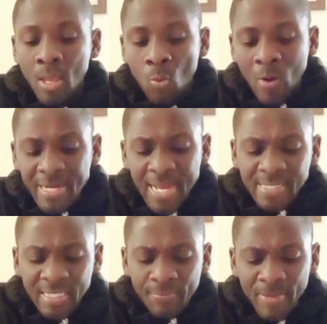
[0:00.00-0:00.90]
What
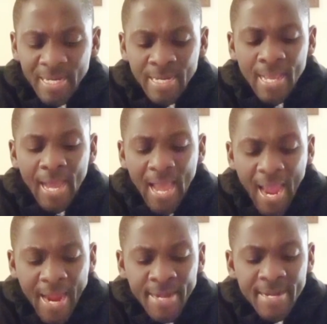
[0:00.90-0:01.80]
does it mean
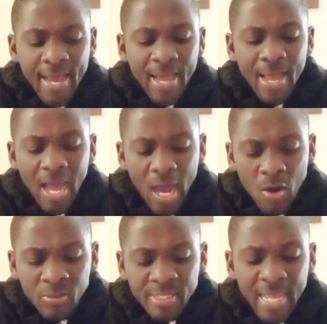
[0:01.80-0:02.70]
under
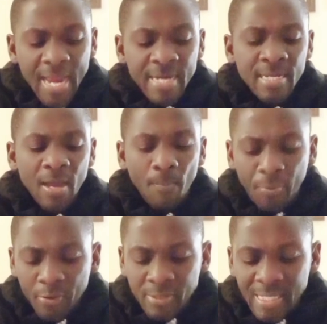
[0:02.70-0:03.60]
outside
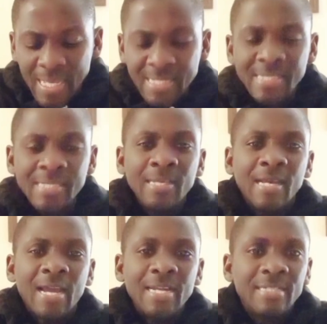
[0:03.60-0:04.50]
process
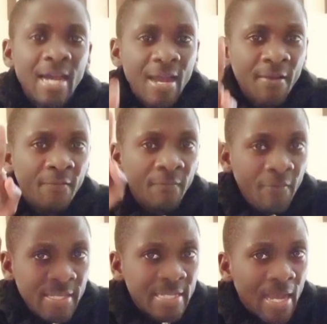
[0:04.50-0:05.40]
Qatar
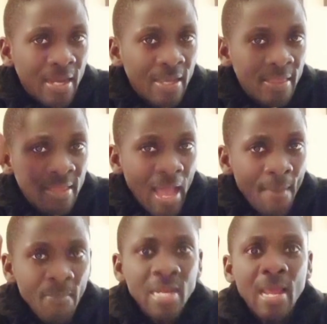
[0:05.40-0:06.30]
visa?
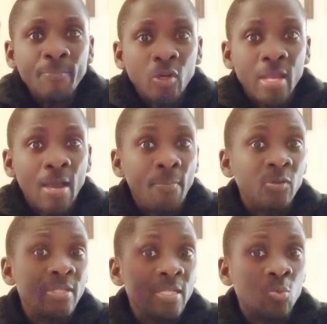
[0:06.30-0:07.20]
I mean, I'm talking
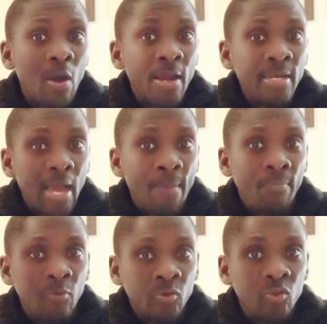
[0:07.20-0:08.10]
about this word
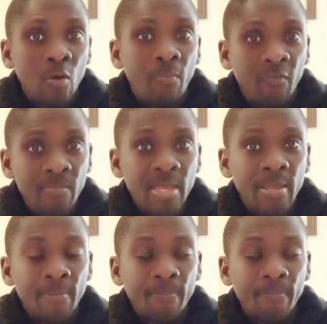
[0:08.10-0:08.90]
up on top of me.